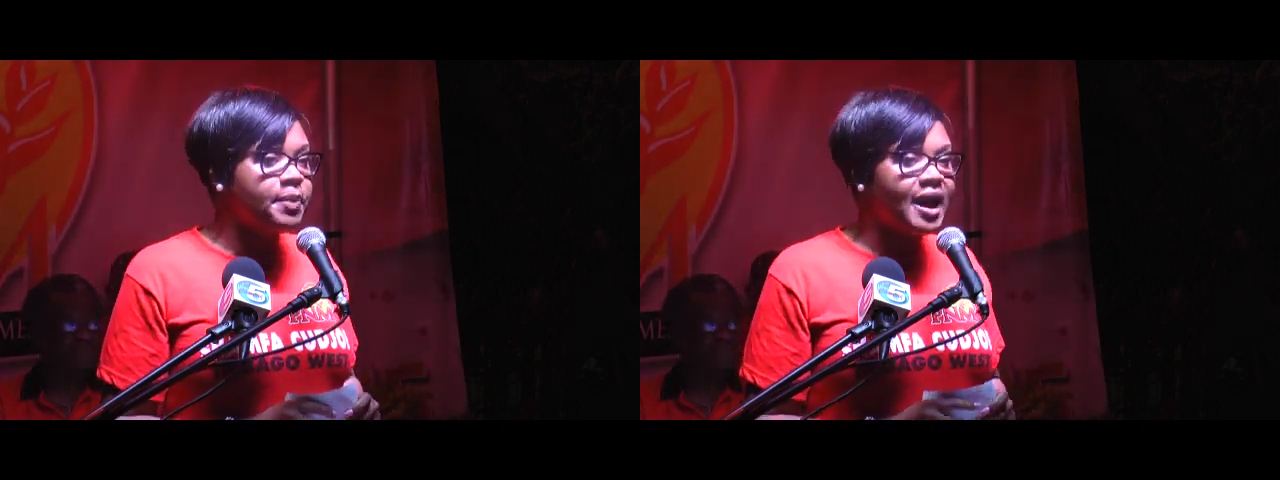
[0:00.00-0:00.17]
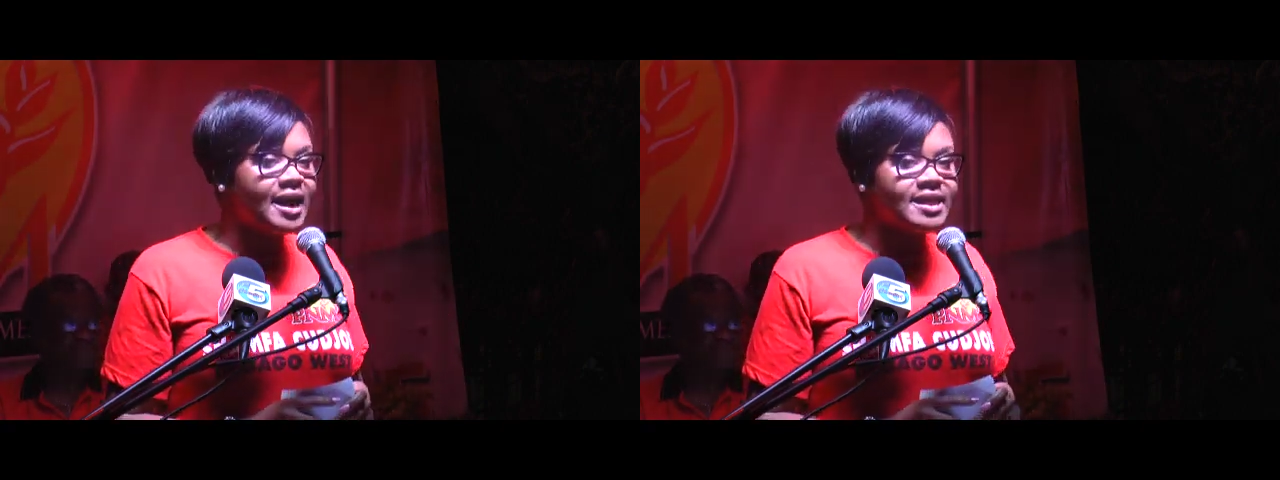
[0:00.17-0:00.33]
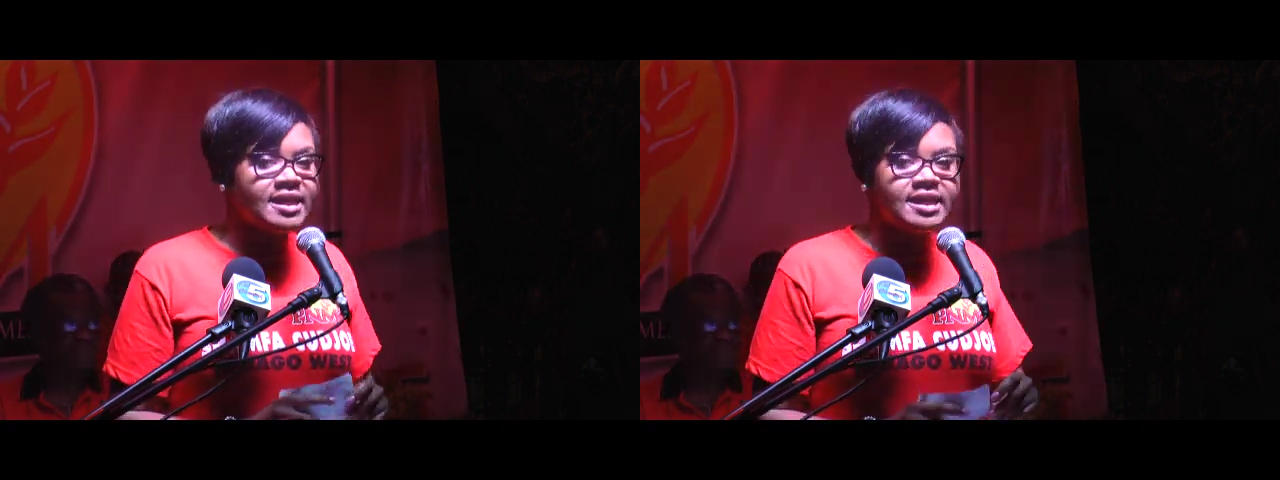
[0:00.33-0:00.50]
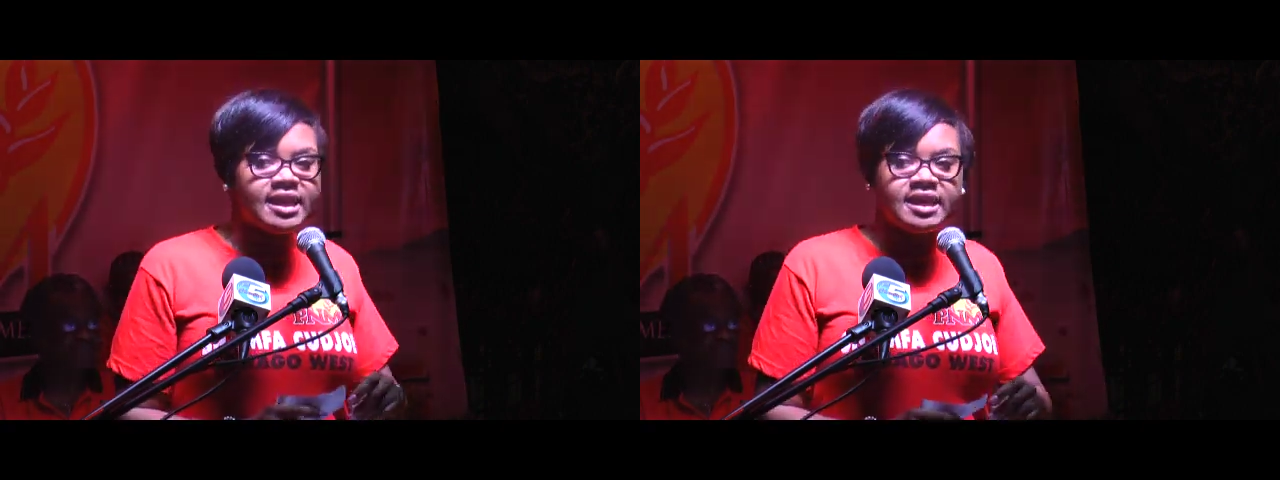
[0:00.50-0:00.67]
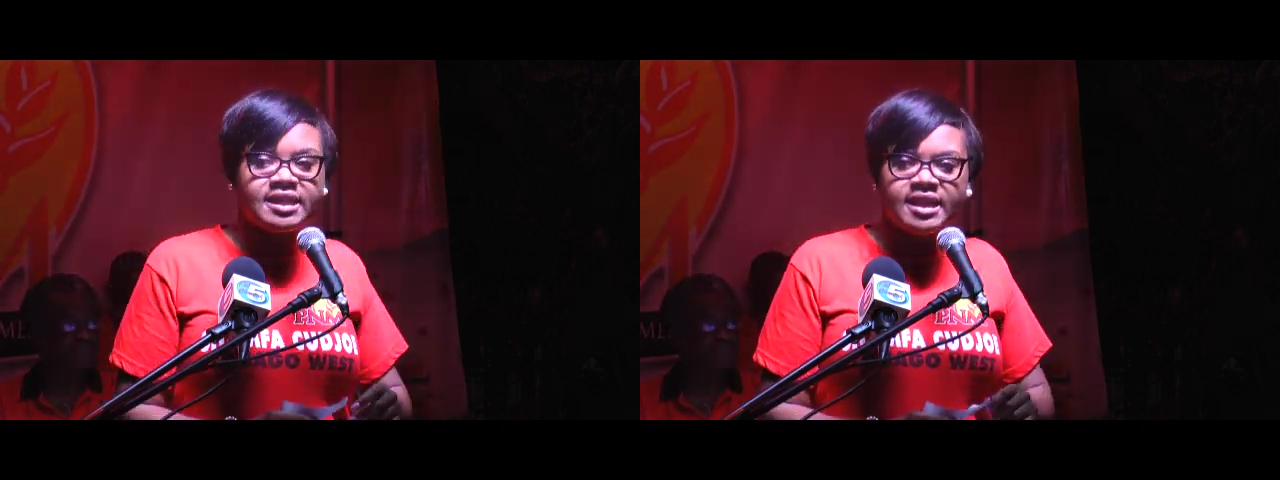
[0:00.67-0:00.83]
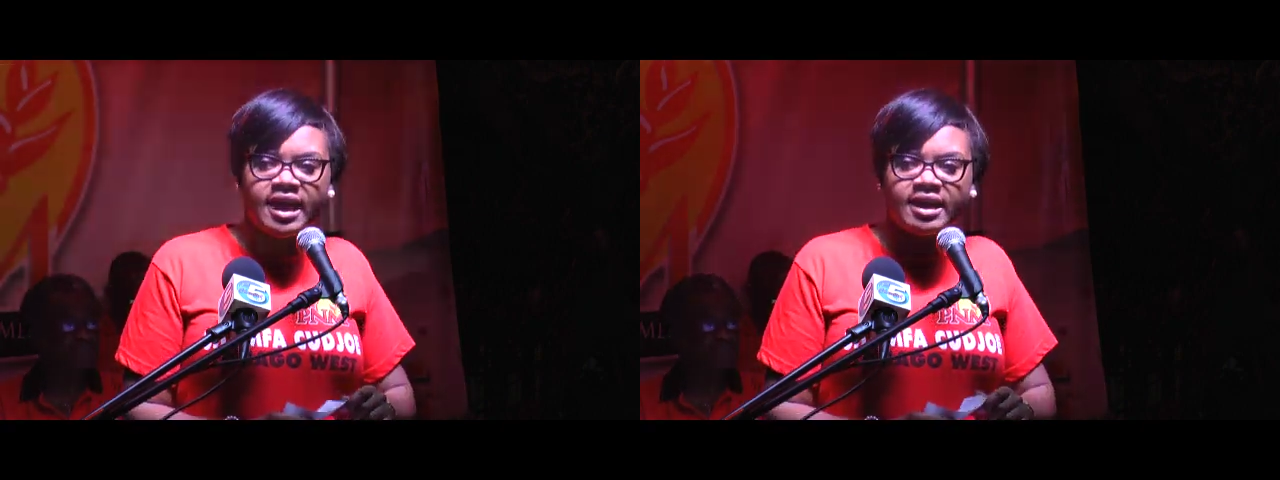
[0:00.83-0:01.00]
party's
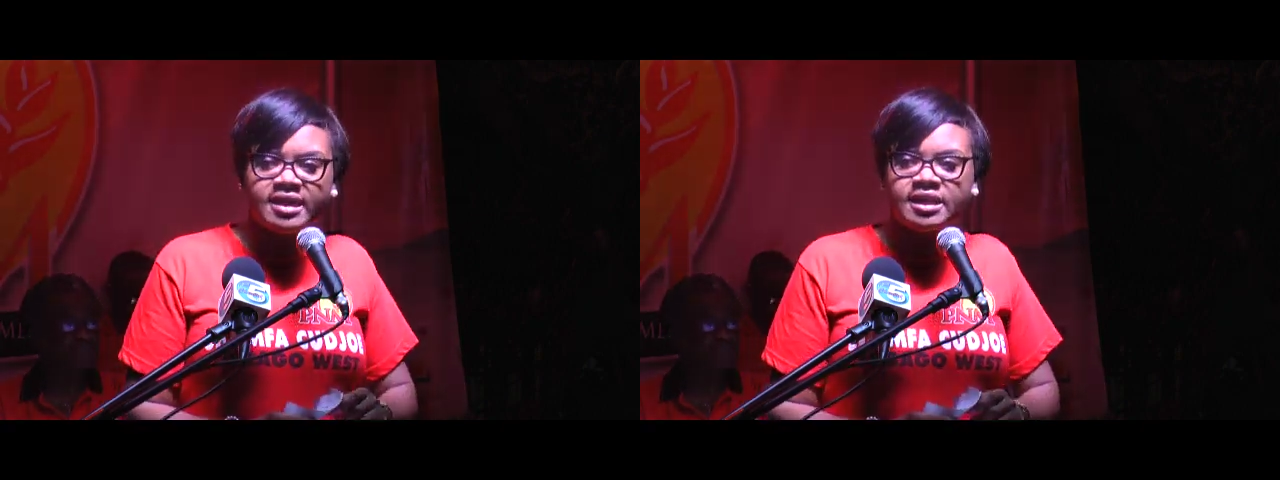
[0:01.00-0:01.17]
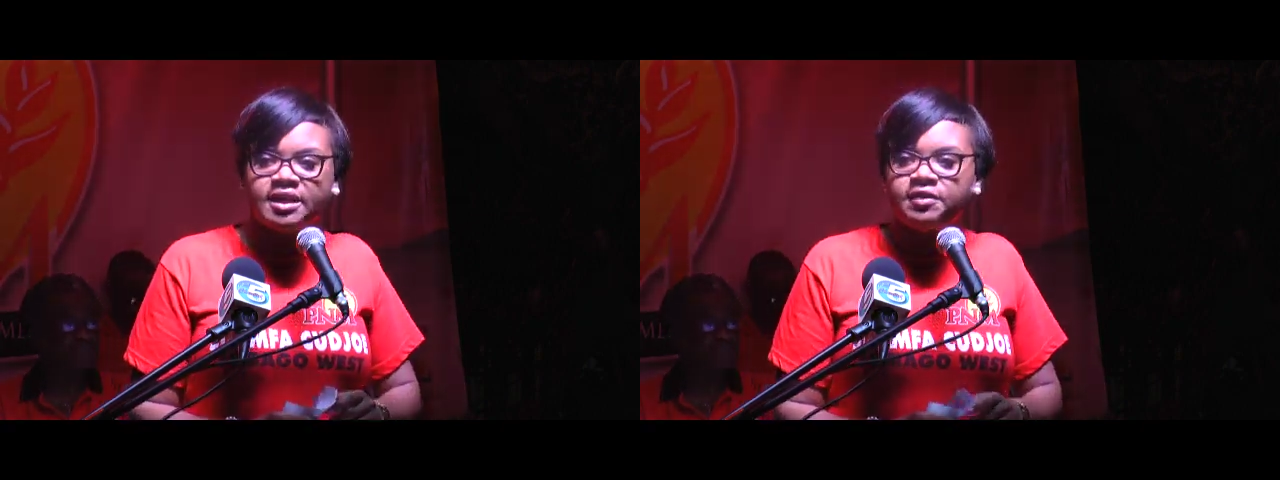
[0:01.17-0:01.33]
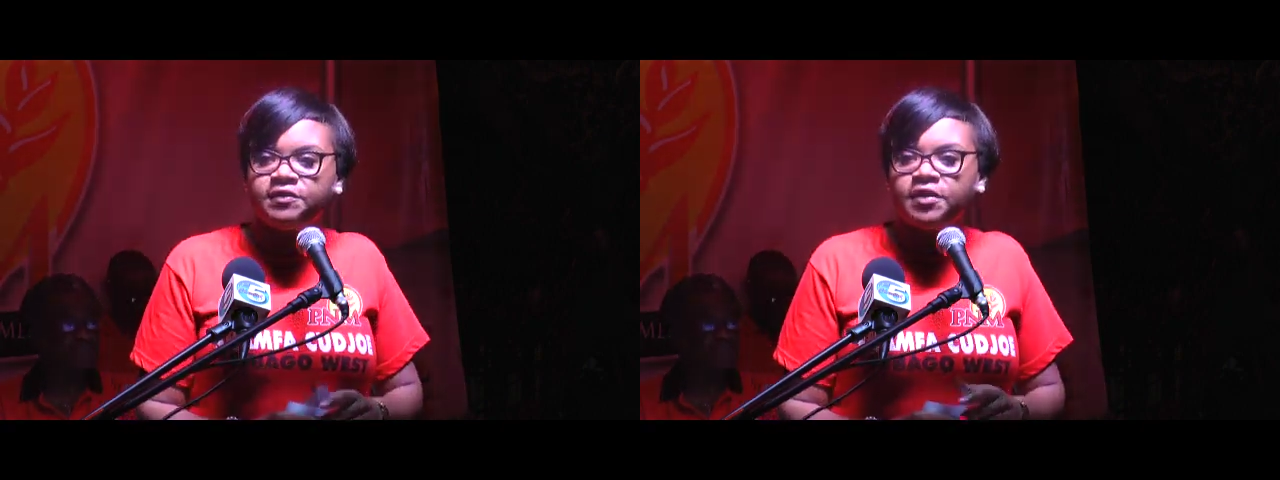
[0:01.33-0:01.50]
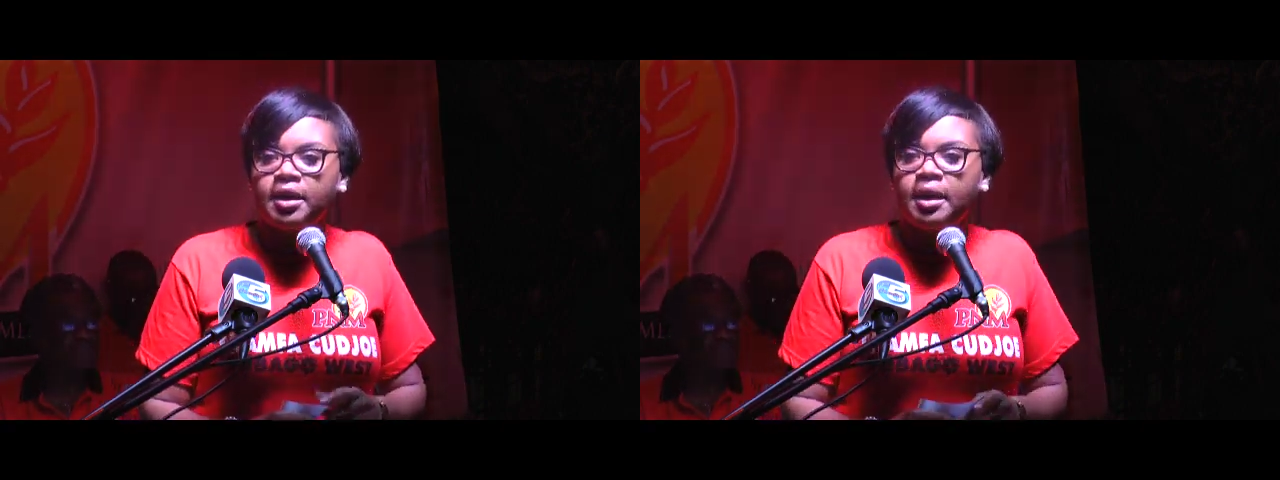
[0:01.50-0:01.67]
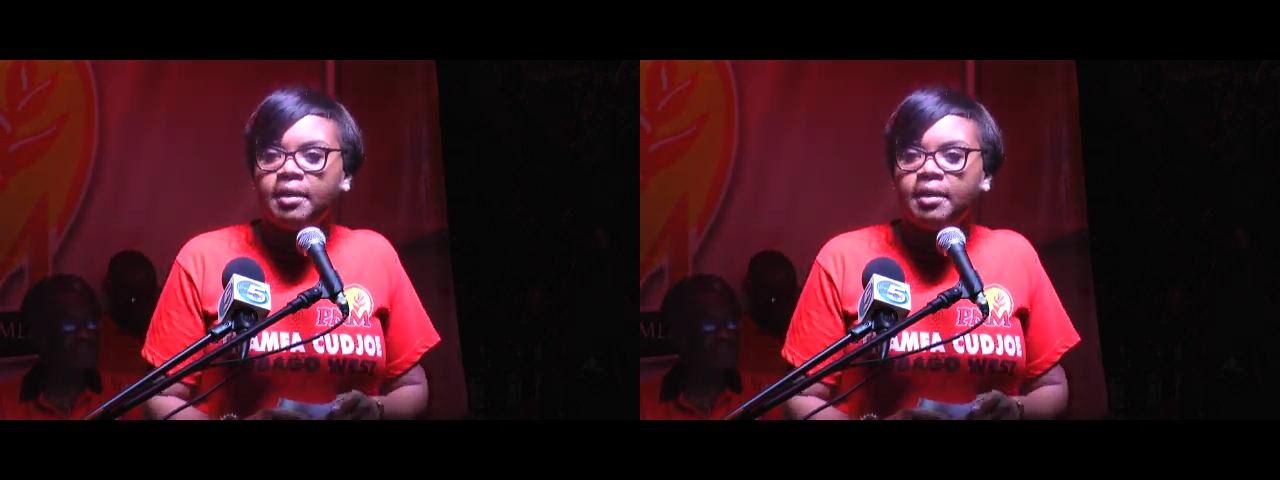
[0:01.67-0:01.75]
executive,